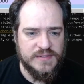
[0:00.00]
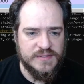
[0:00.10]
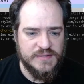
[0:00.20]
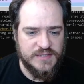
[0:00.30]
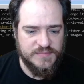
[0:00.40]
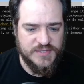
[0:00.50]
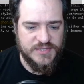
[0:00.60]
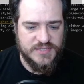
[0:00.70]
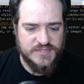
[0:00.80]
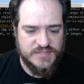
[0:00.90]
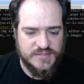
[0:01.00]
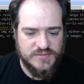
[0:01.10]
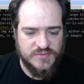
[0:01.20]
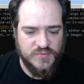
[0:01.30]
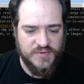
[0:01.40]
let me just
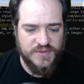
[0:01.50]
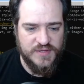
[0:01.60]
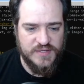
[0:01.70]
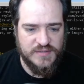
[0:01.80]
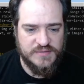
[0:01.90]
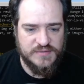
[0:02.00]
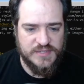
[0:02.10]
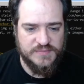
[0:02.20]
do one thing. Let me